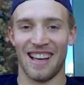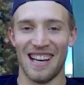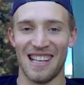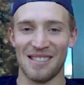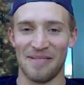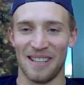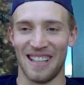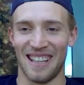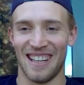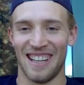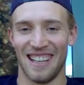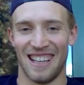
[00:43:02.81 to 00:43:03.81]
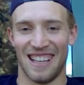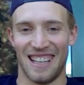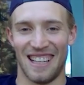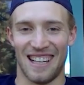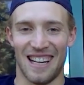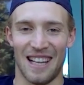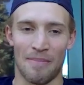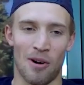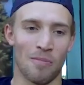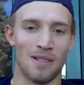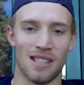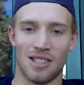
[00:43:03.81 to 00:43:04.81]
I guess. But I like
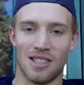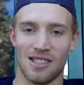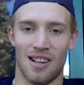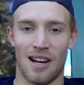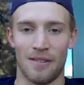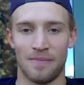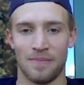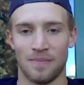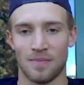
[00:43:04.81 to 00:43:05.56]
both positions a lot.